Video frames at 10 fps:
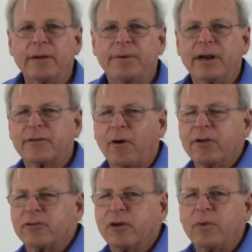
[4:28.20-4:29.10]
way to put it, it's
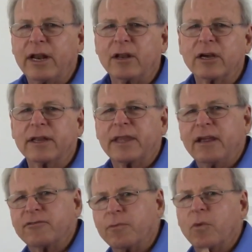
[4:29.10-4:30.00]
always a good way to look at
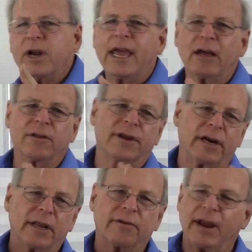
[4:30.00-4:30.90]
things from one angle,
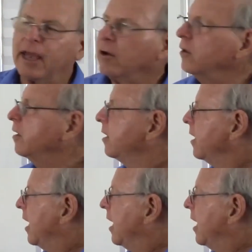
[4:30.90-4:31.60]
than another angle